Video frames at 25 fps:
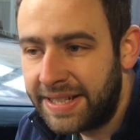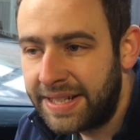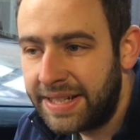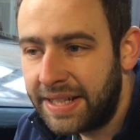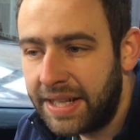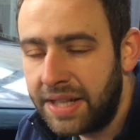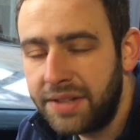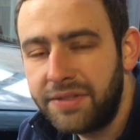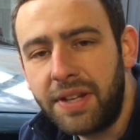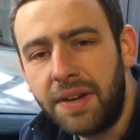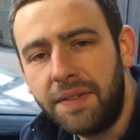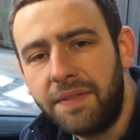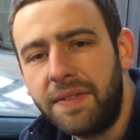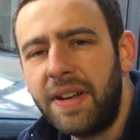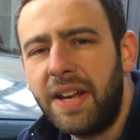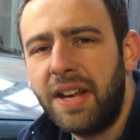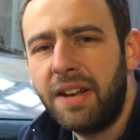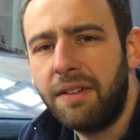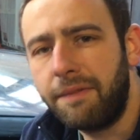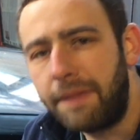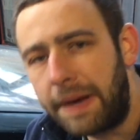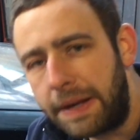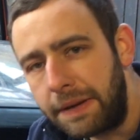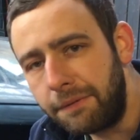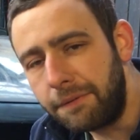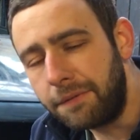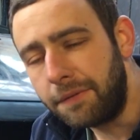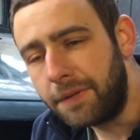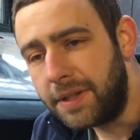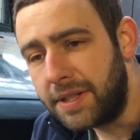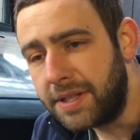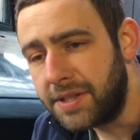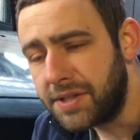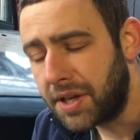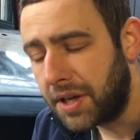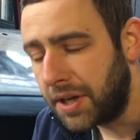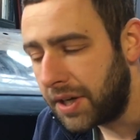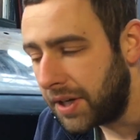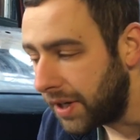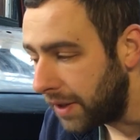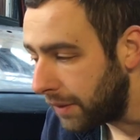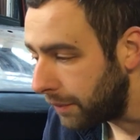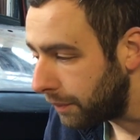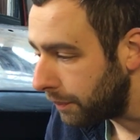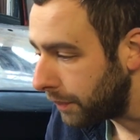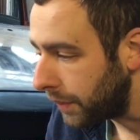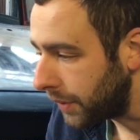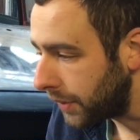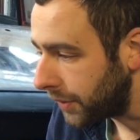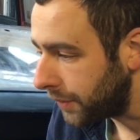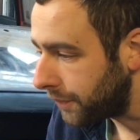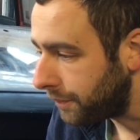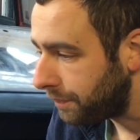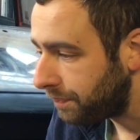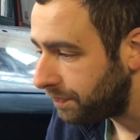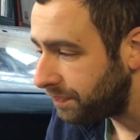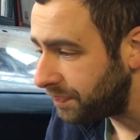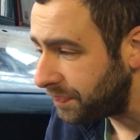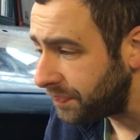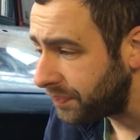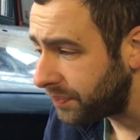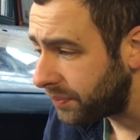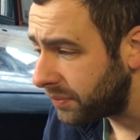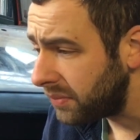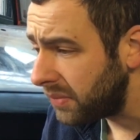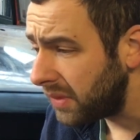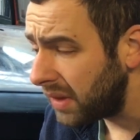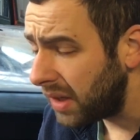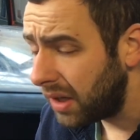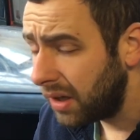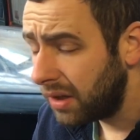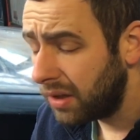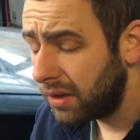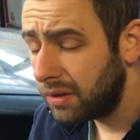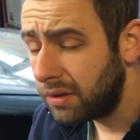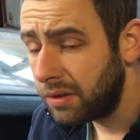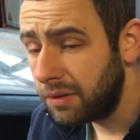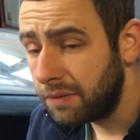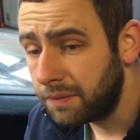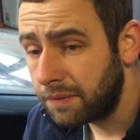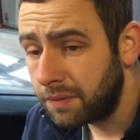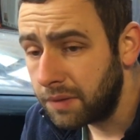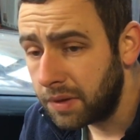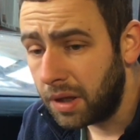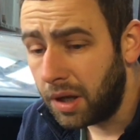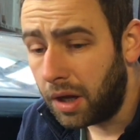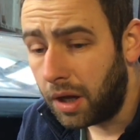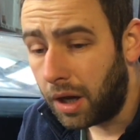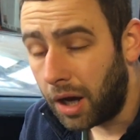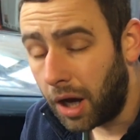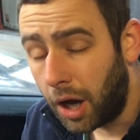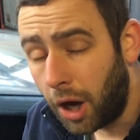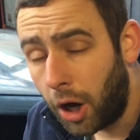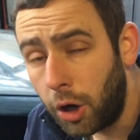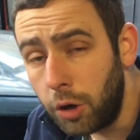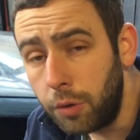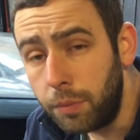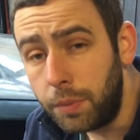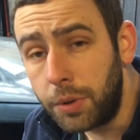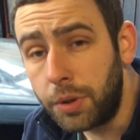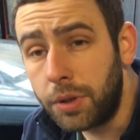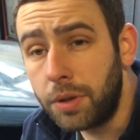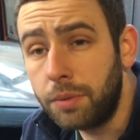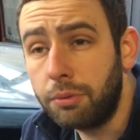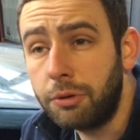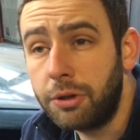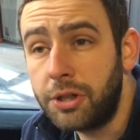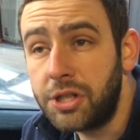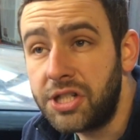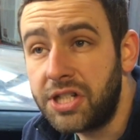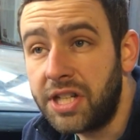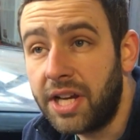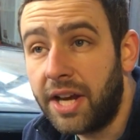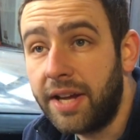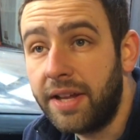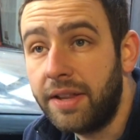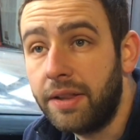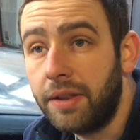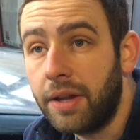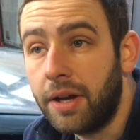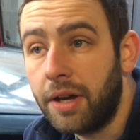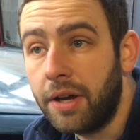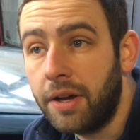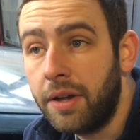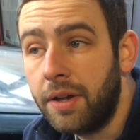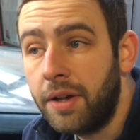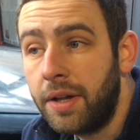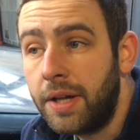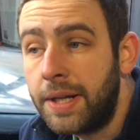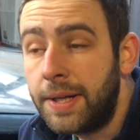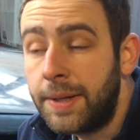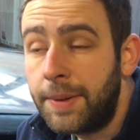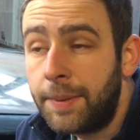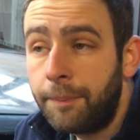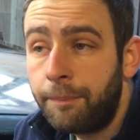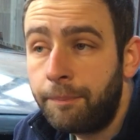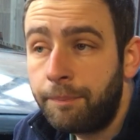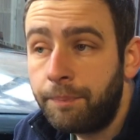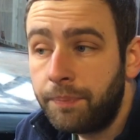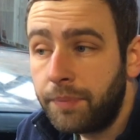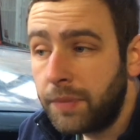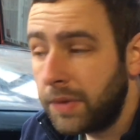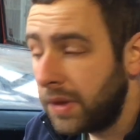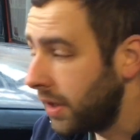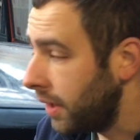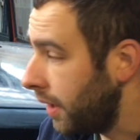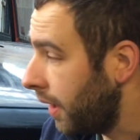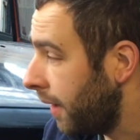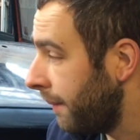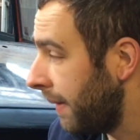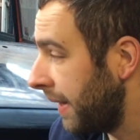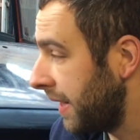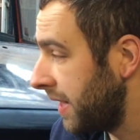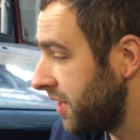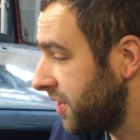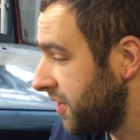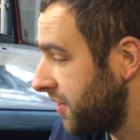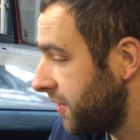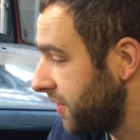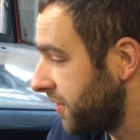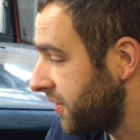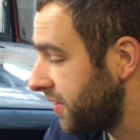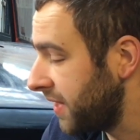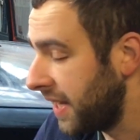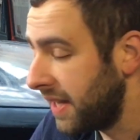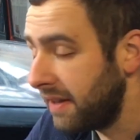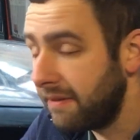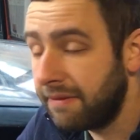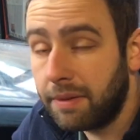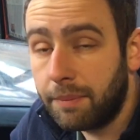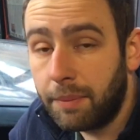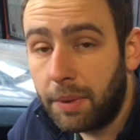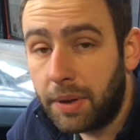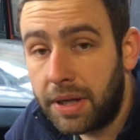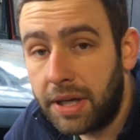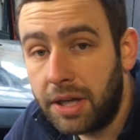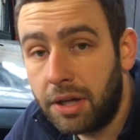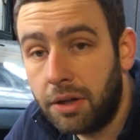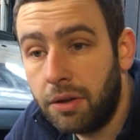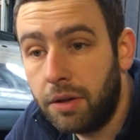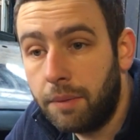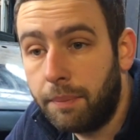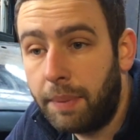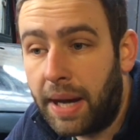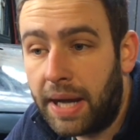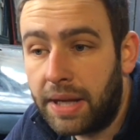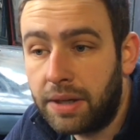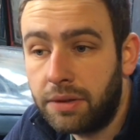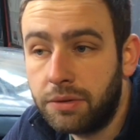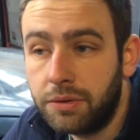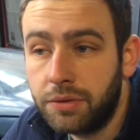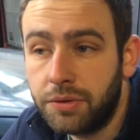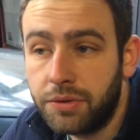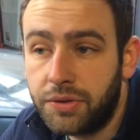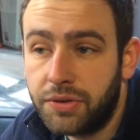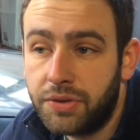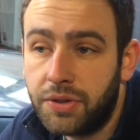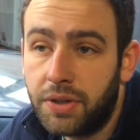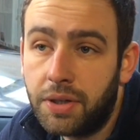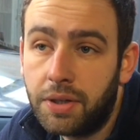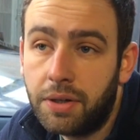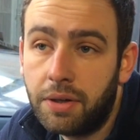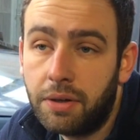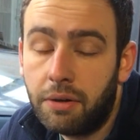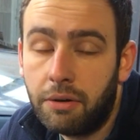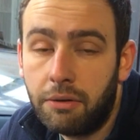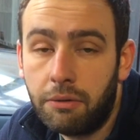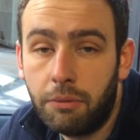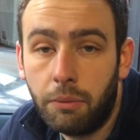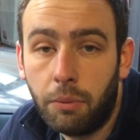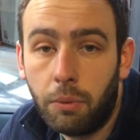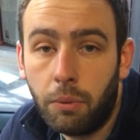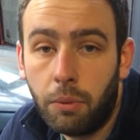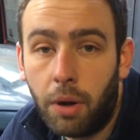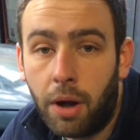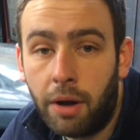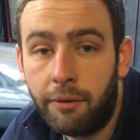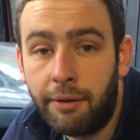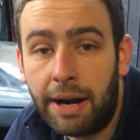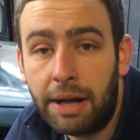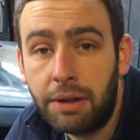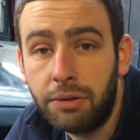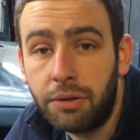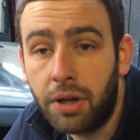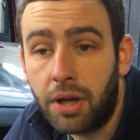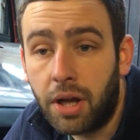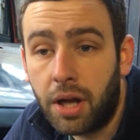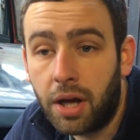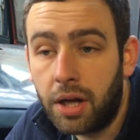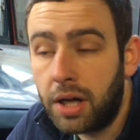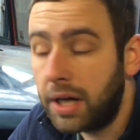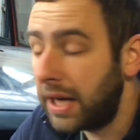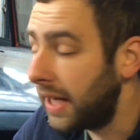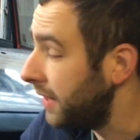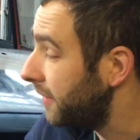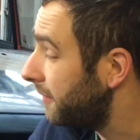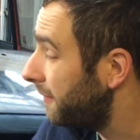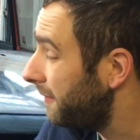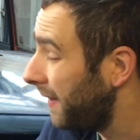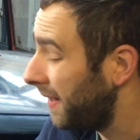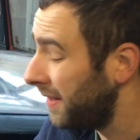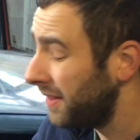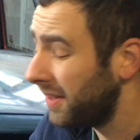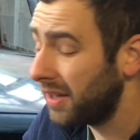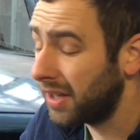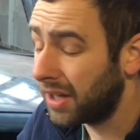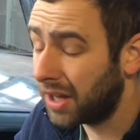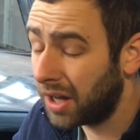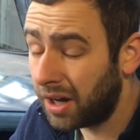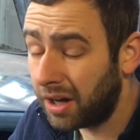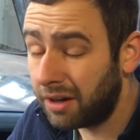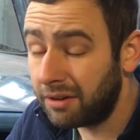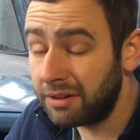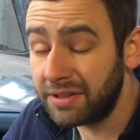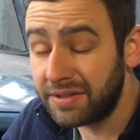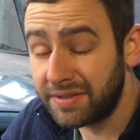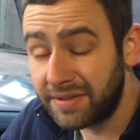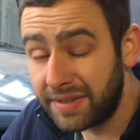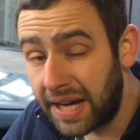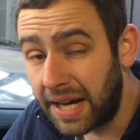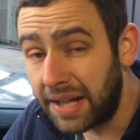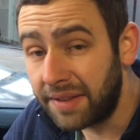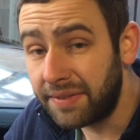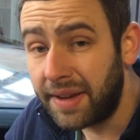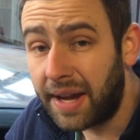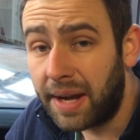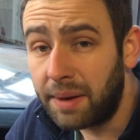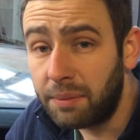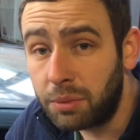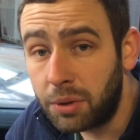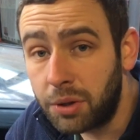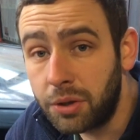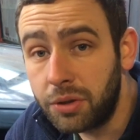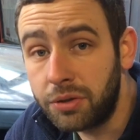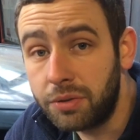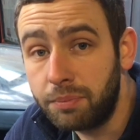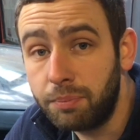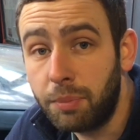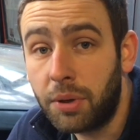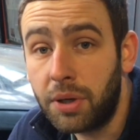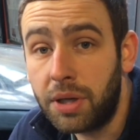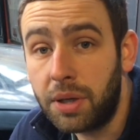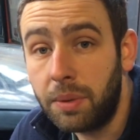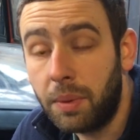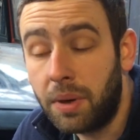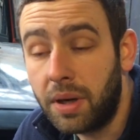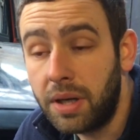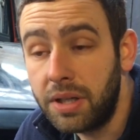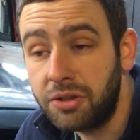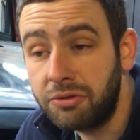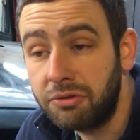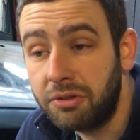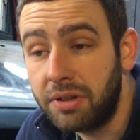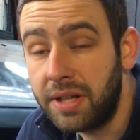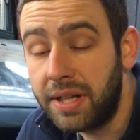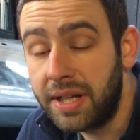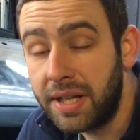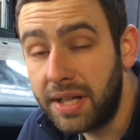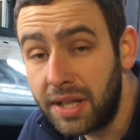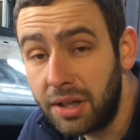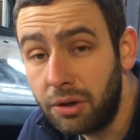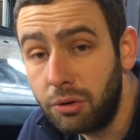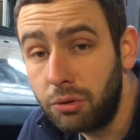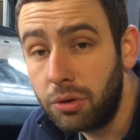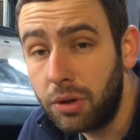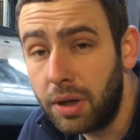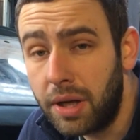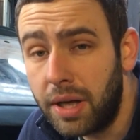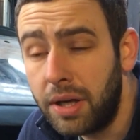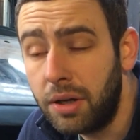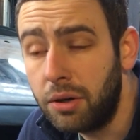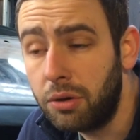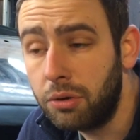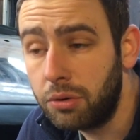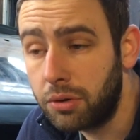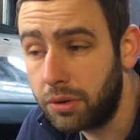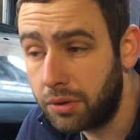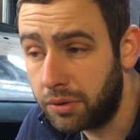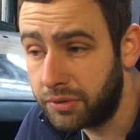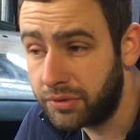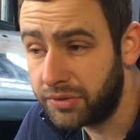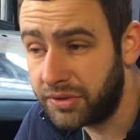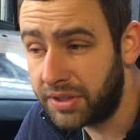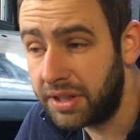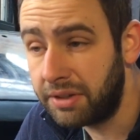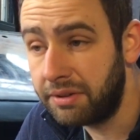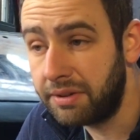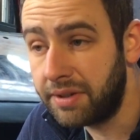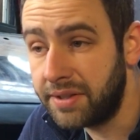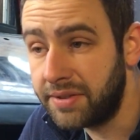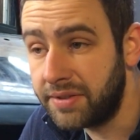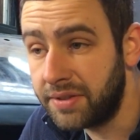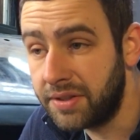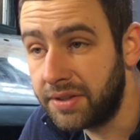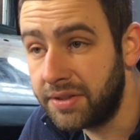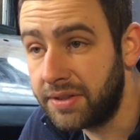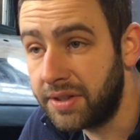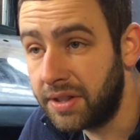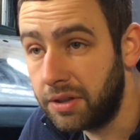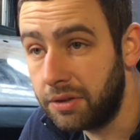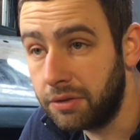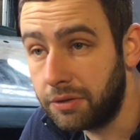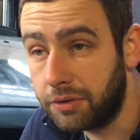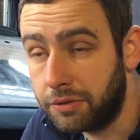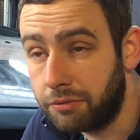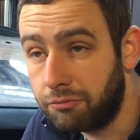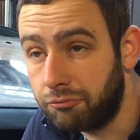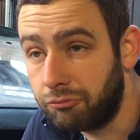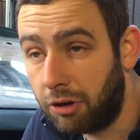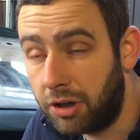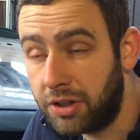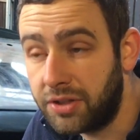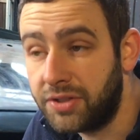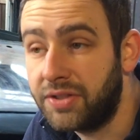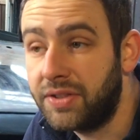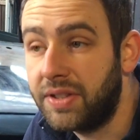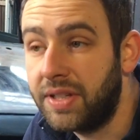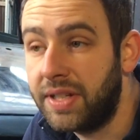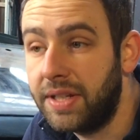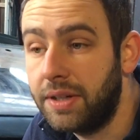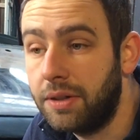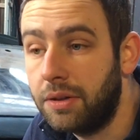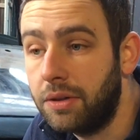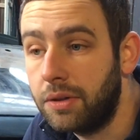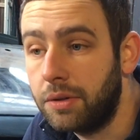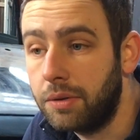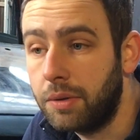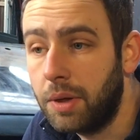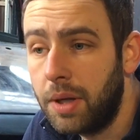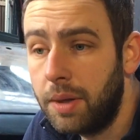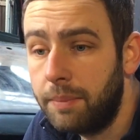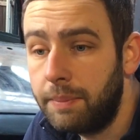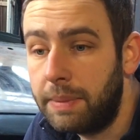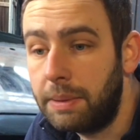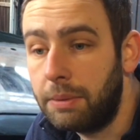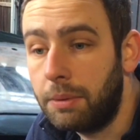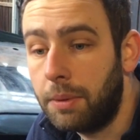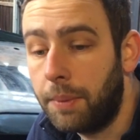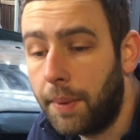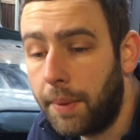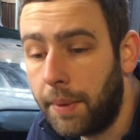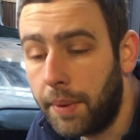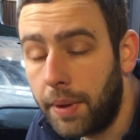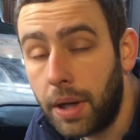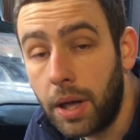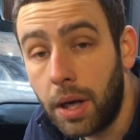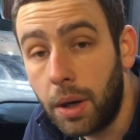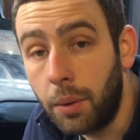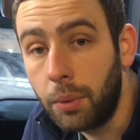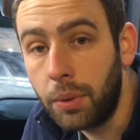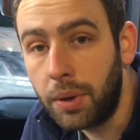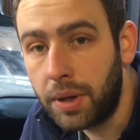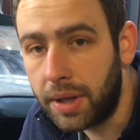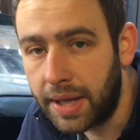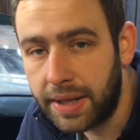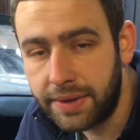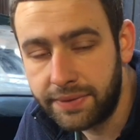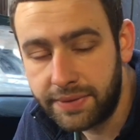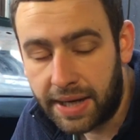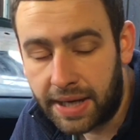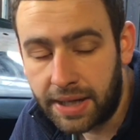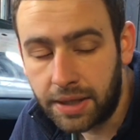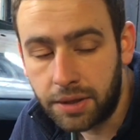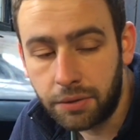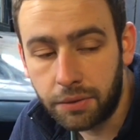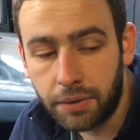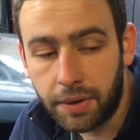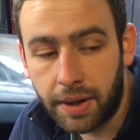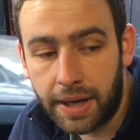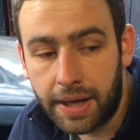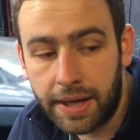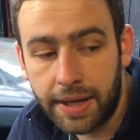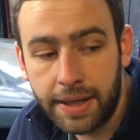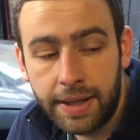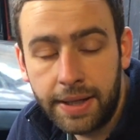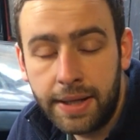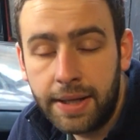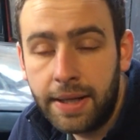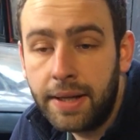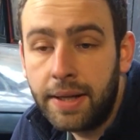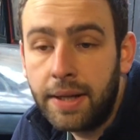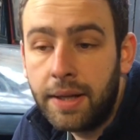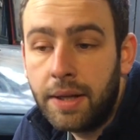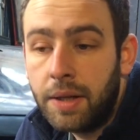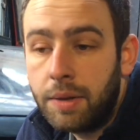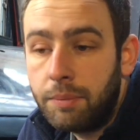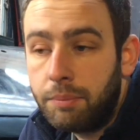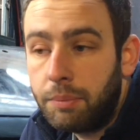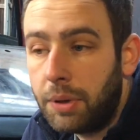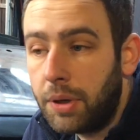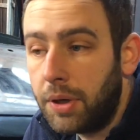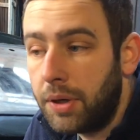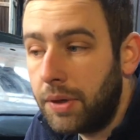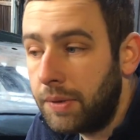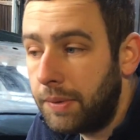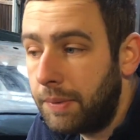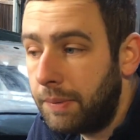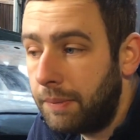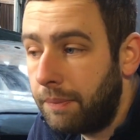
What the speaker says: it's definitely an event for this car, but I hope you can appreciate that I managed to save the money on the panels around the car, and the fact that the car is that damn good body wise, really, in all seriousness, it looks rusty, or people probably like, I wouldn't tackle that, but